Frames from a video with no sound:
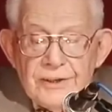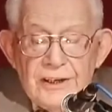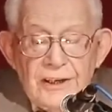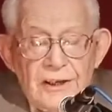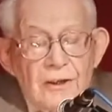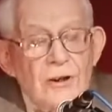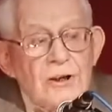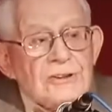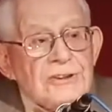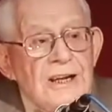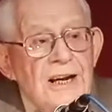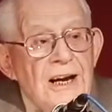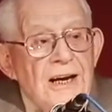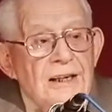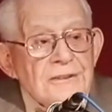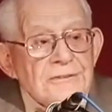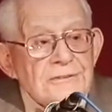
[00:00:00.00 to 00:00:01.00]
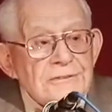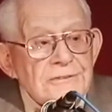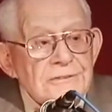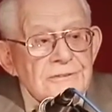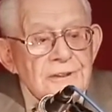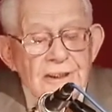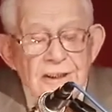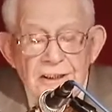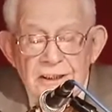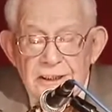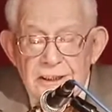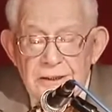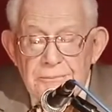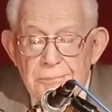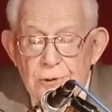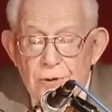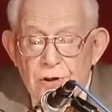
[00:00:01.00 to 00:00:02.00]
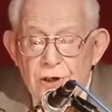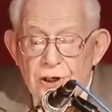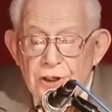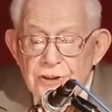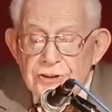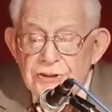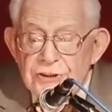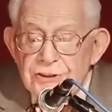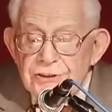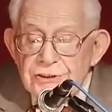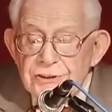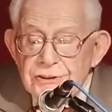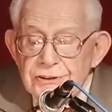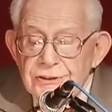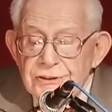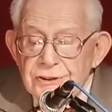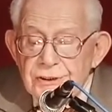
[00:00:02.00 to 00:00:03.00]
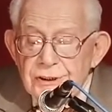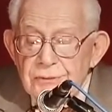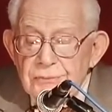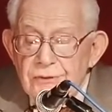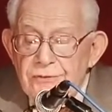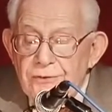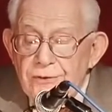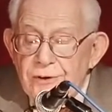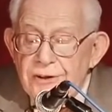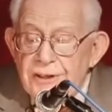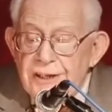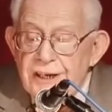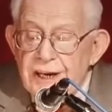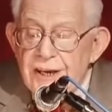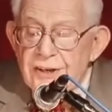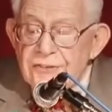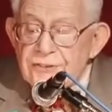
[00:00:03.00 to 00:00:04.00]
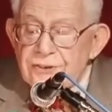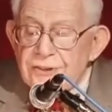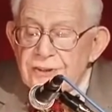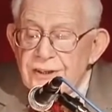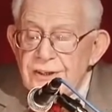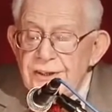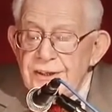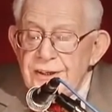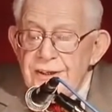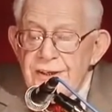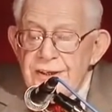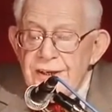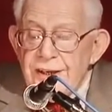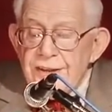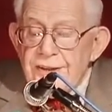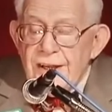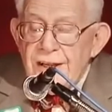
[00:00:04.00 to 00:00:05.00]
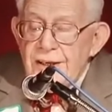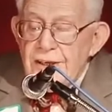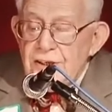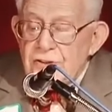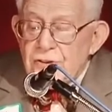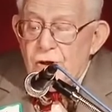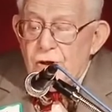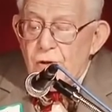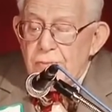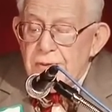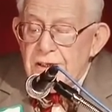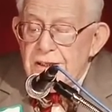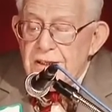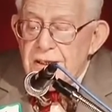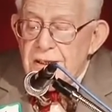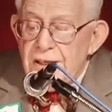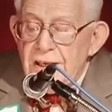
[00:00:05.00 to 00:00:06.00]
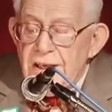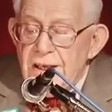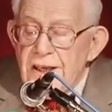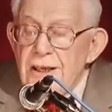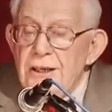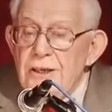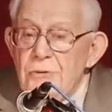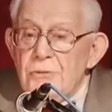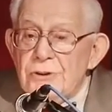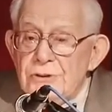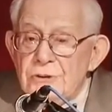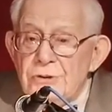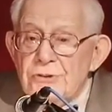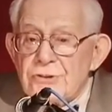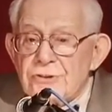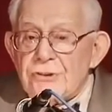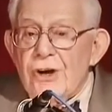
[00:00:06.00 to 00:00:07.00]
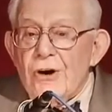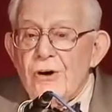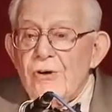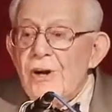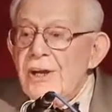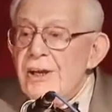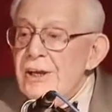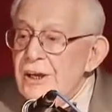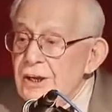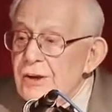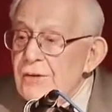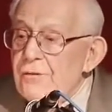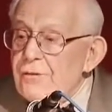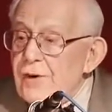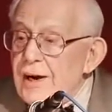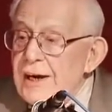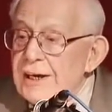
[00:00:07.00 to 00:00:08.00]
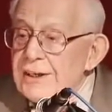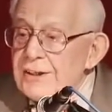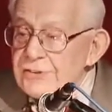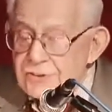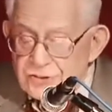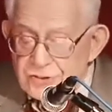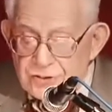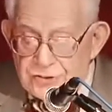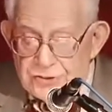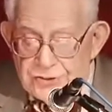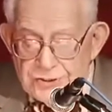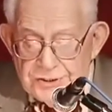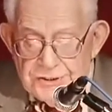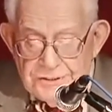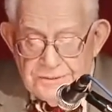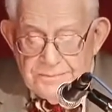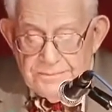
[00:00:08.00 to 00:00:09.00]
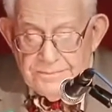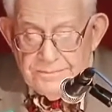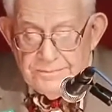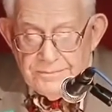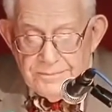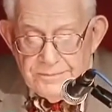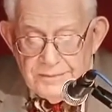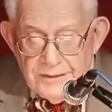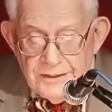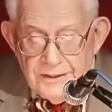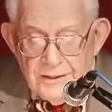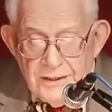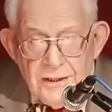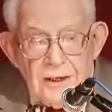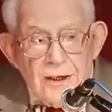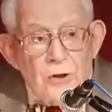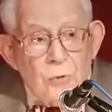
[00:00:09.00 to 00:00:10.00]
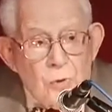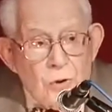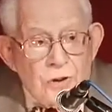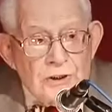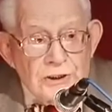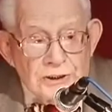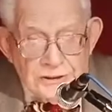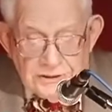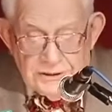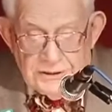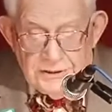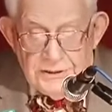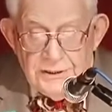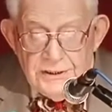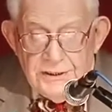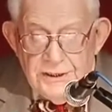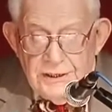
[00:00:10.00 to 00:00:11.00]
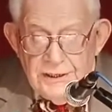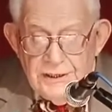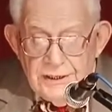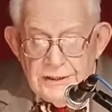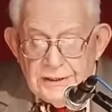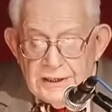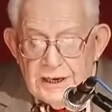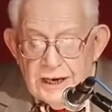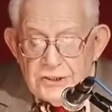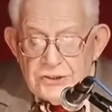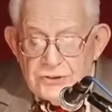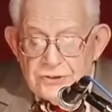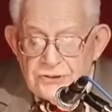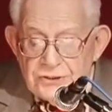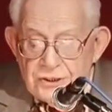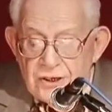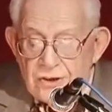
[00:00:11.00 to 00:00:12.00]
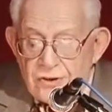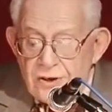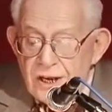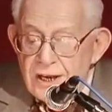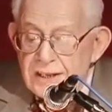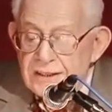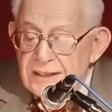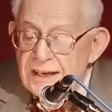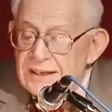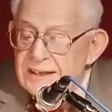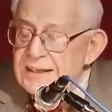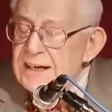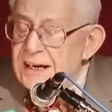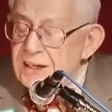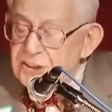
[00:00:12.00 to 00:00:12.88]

He looked down, he paused before he answered, and then he told me he would do so if I insisted. He warned that I should know that he